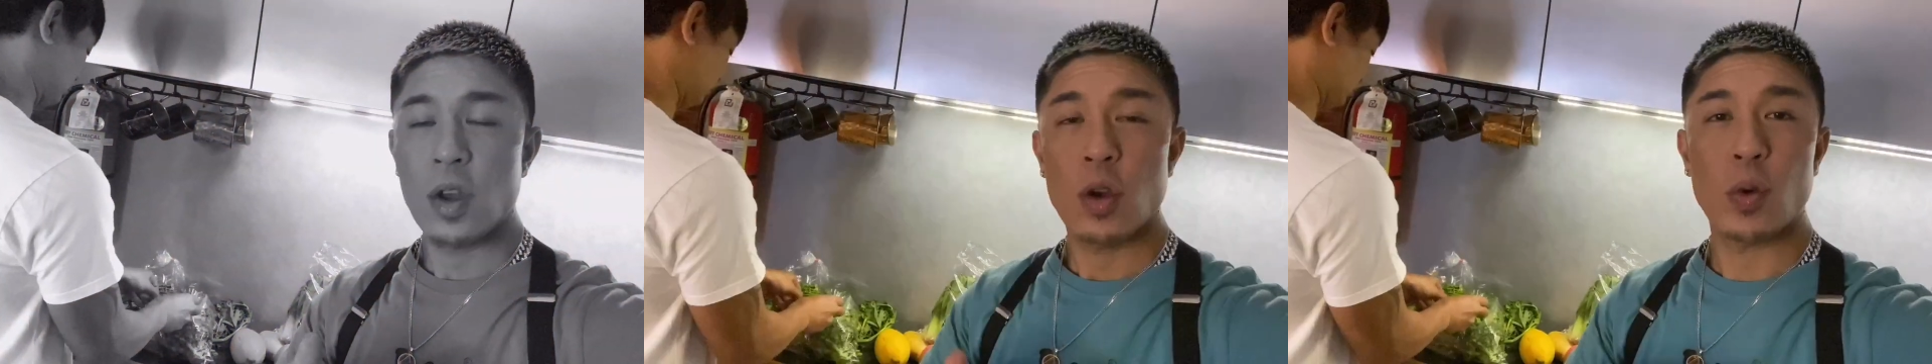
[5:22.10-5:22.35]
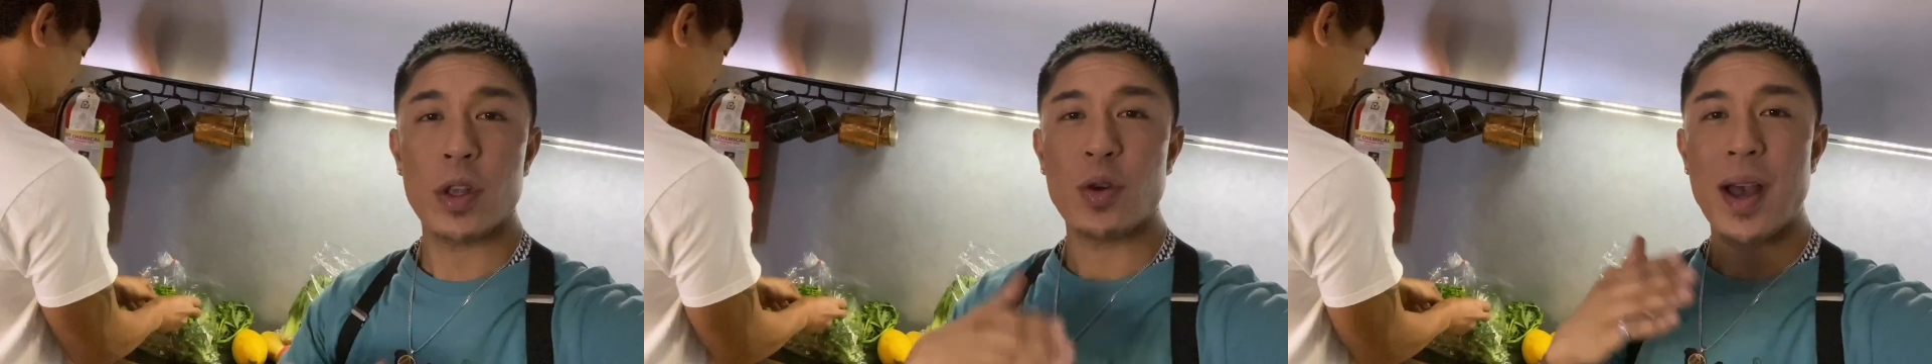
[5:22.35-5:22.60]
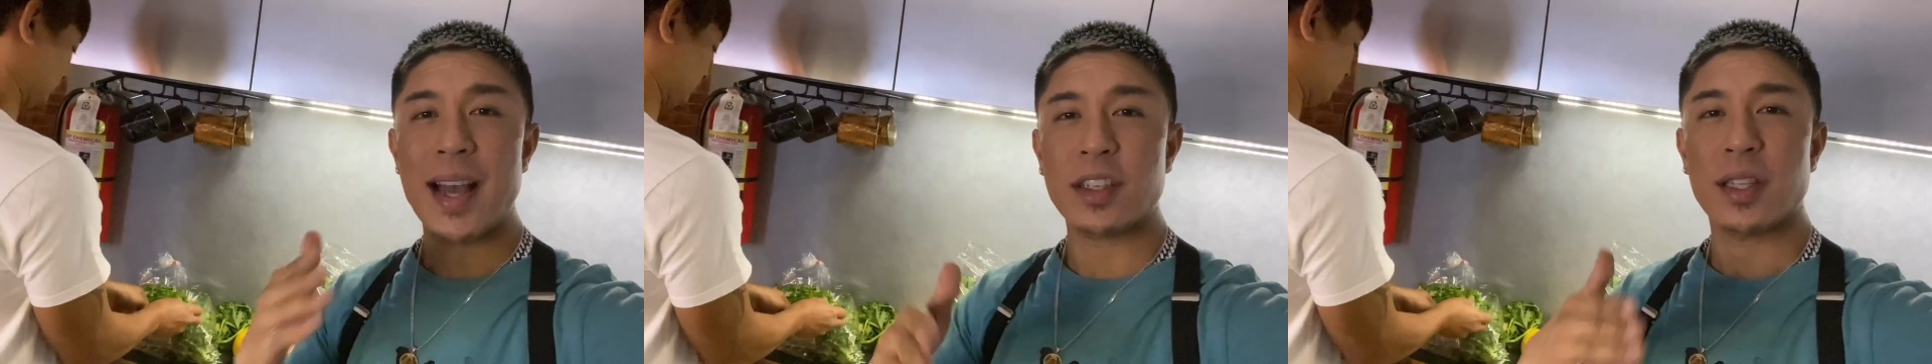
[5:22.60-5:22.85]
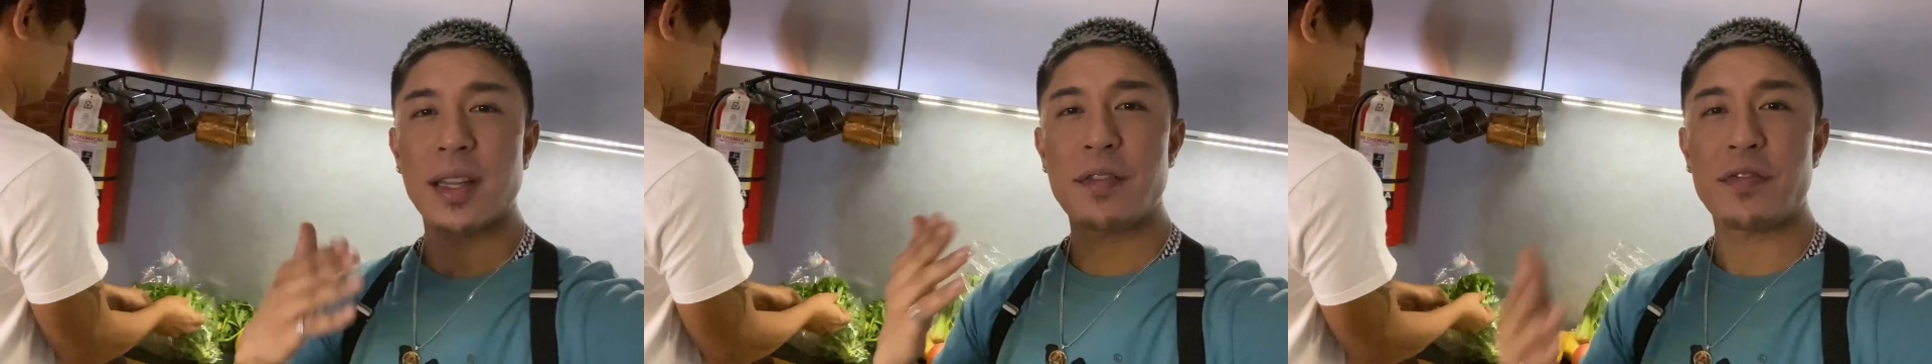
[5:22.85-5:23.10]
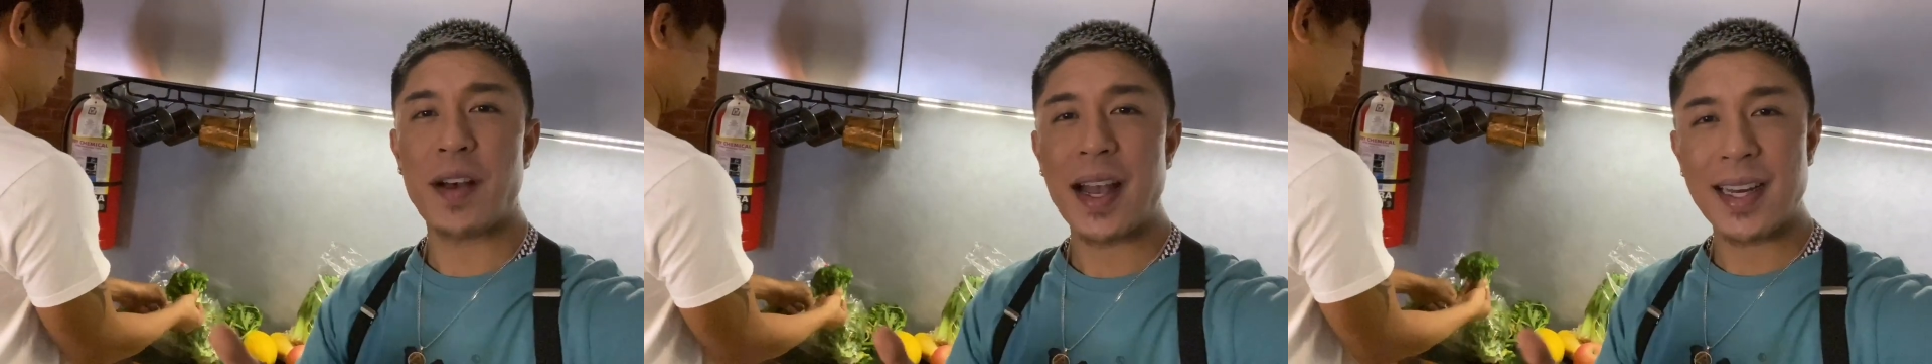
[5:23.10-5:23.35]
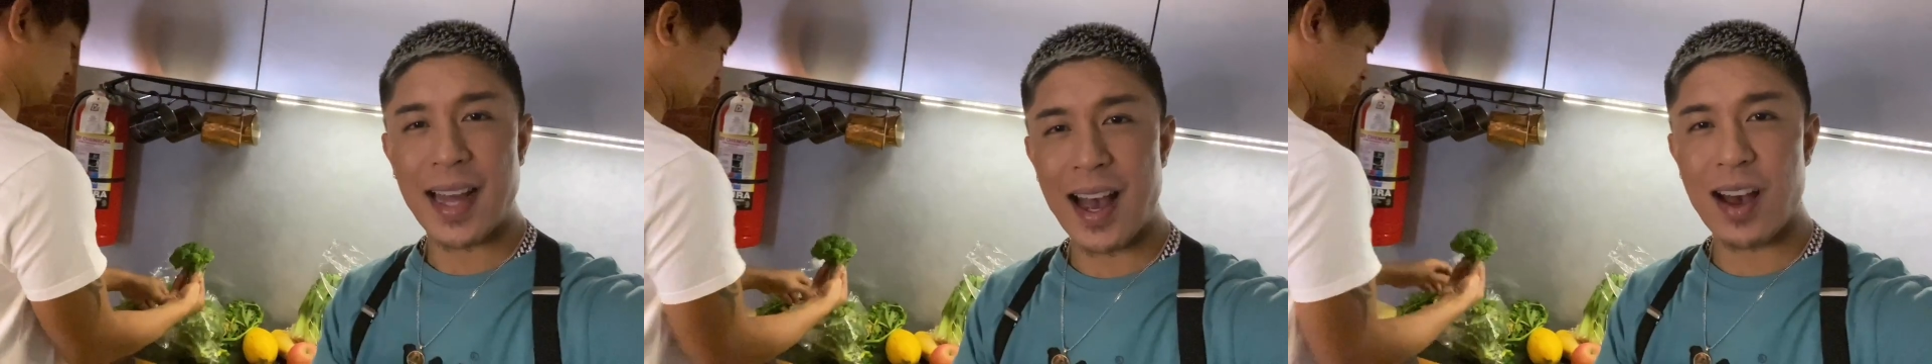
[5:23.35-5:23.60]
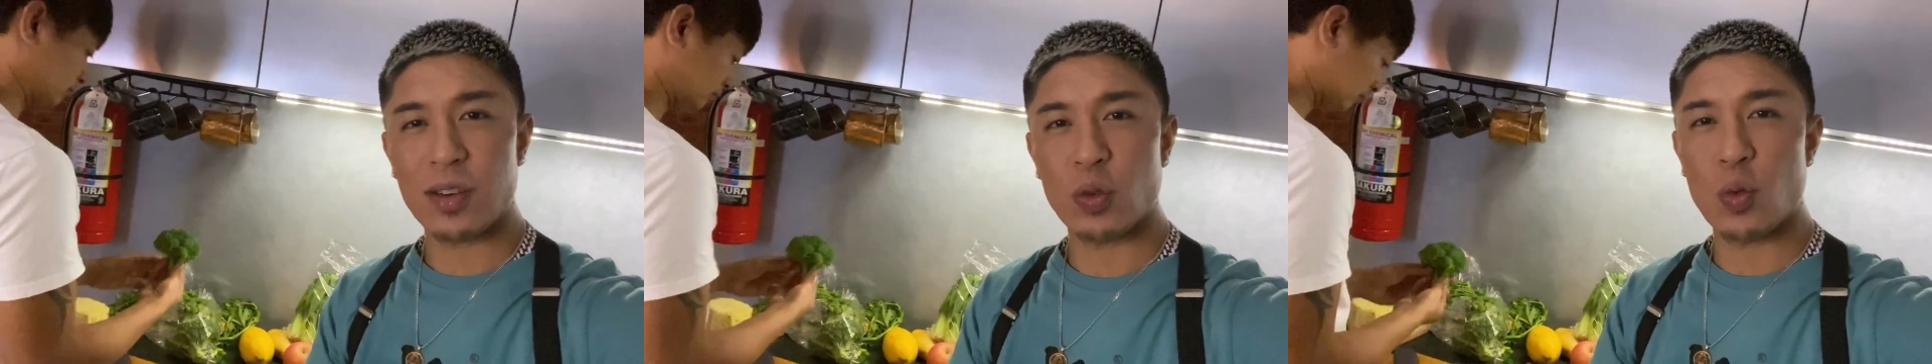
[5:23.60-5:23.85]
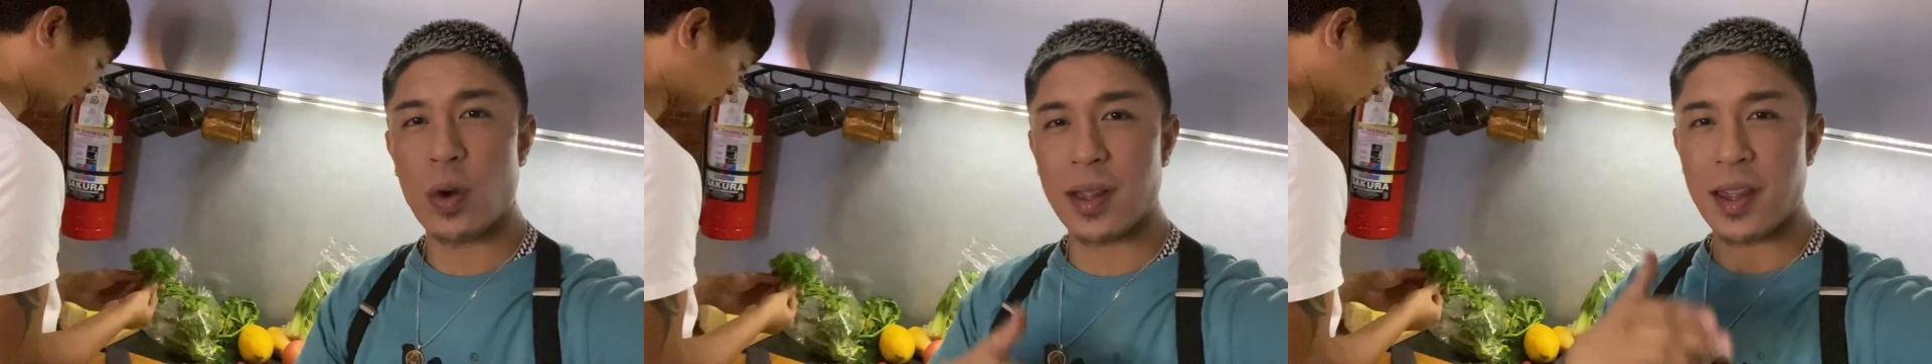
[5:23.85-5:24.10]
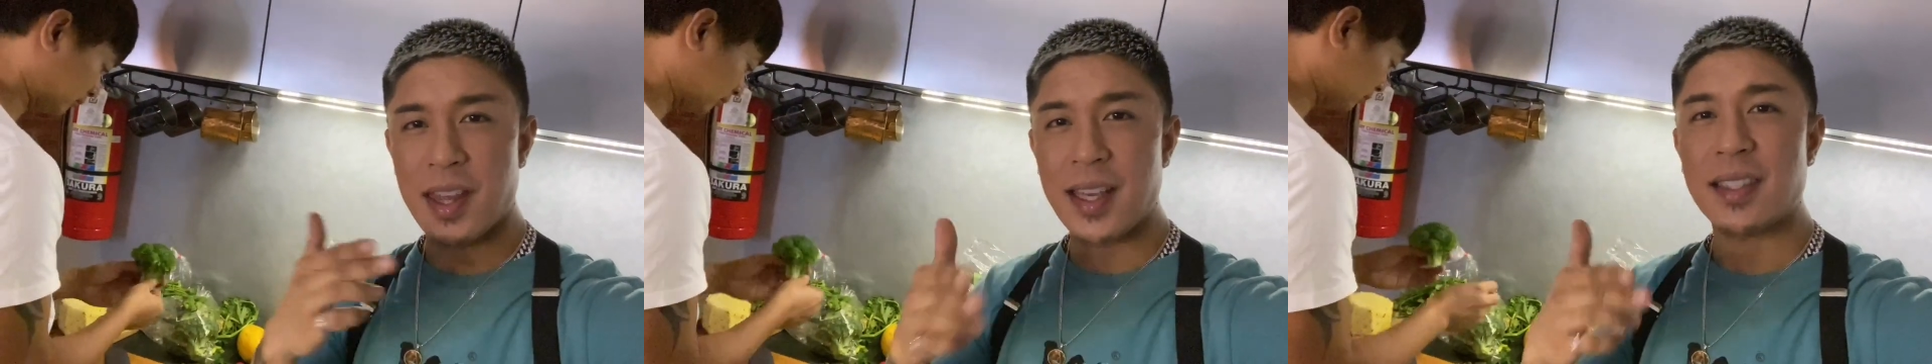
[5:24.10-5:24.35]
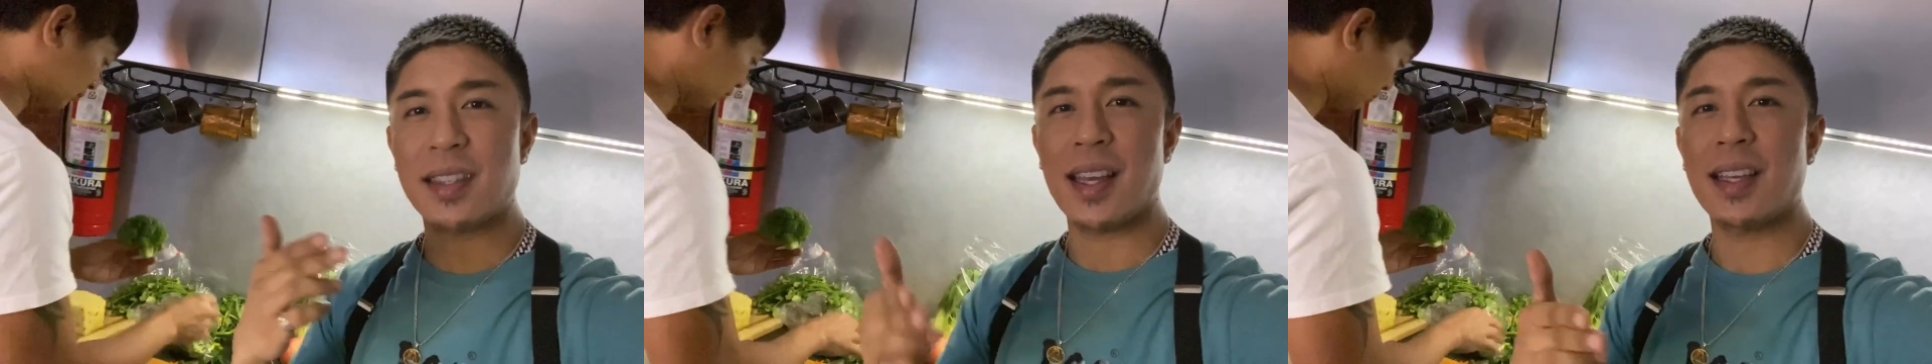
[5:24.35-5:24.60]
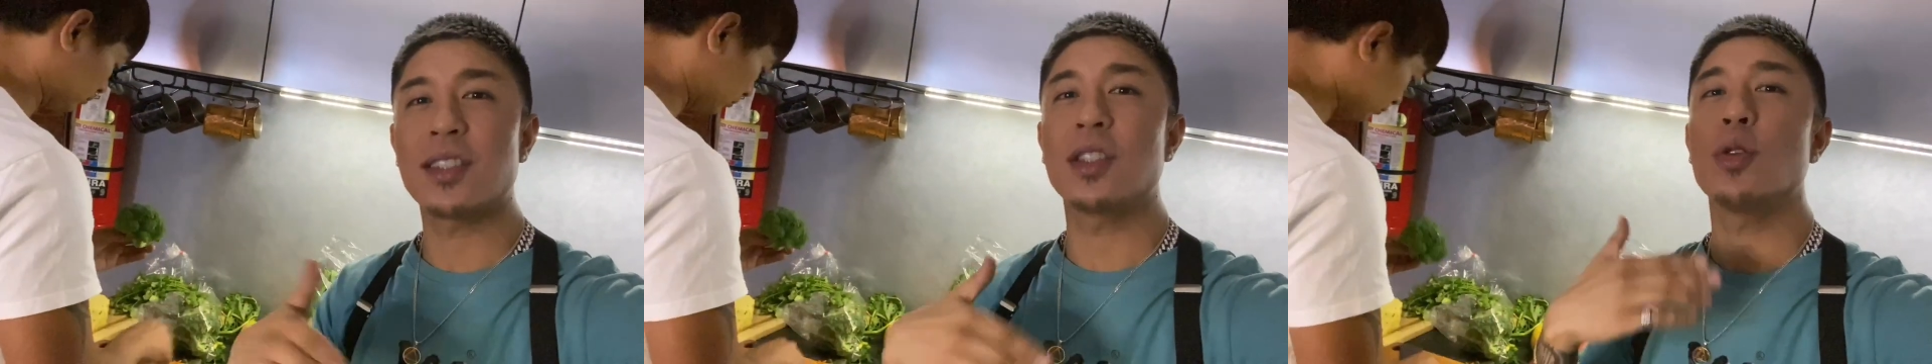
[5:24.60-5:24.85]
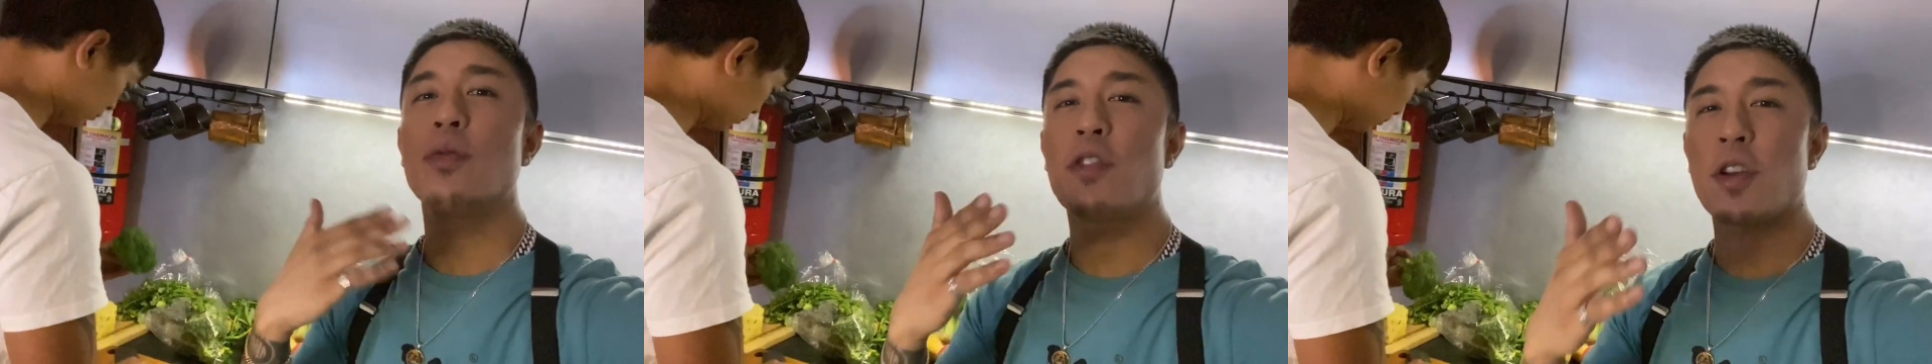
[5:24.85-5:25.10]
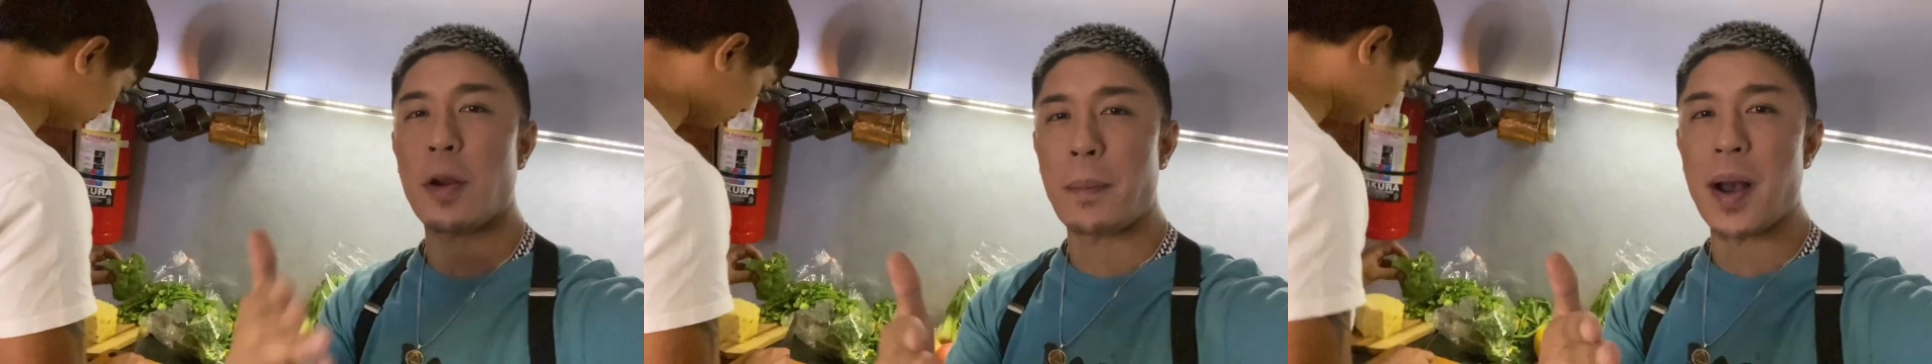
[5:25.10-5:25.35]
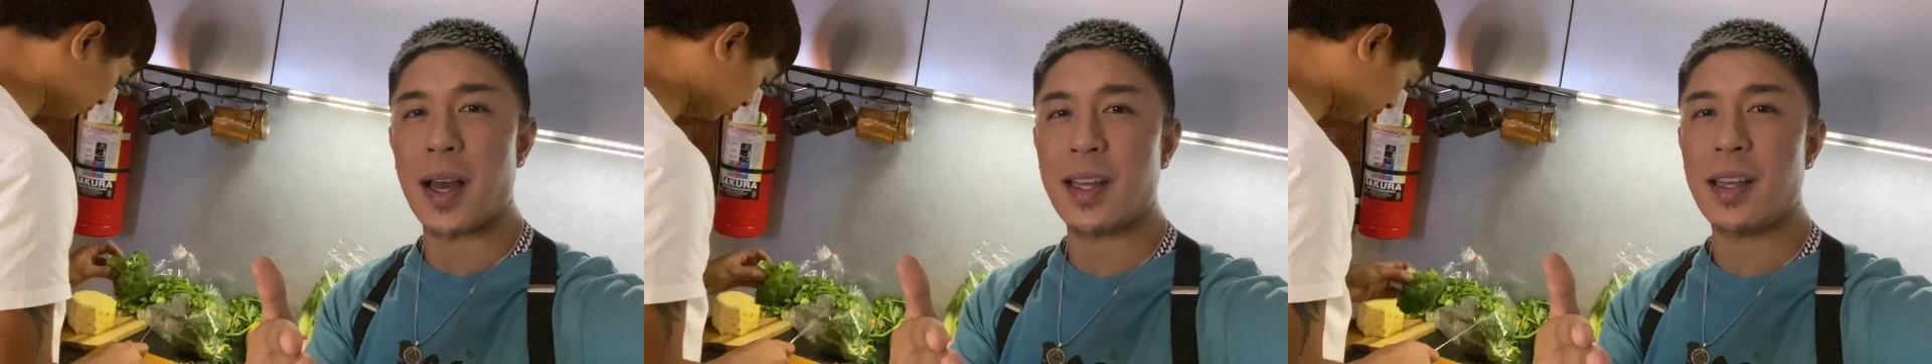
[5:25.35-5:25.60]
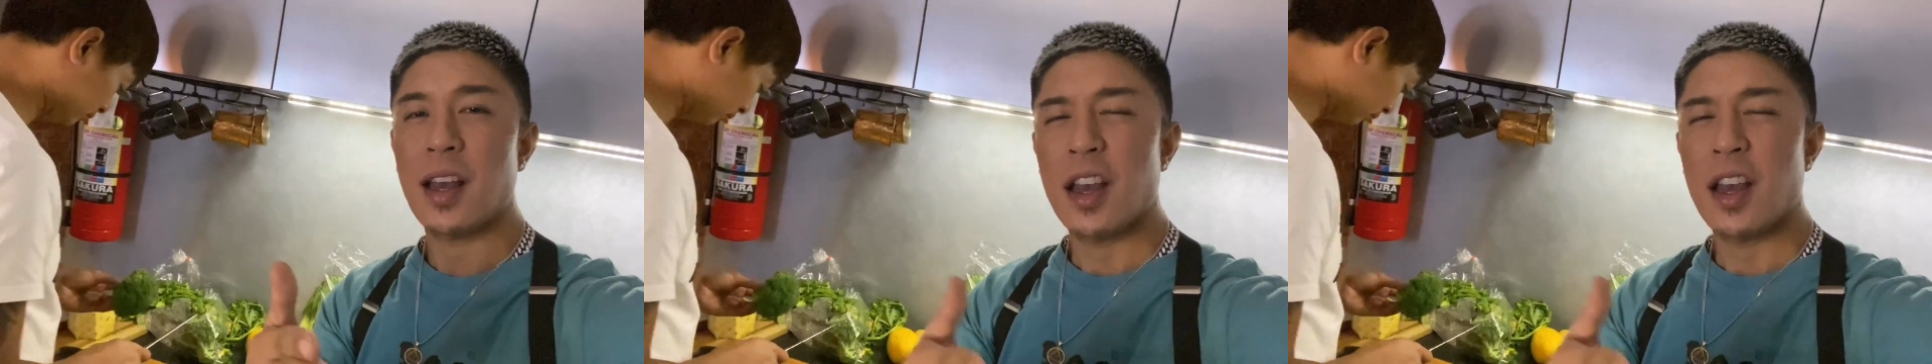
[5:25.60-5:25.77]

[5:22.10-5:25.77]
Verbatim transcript: when you actually find out what these things do for your body,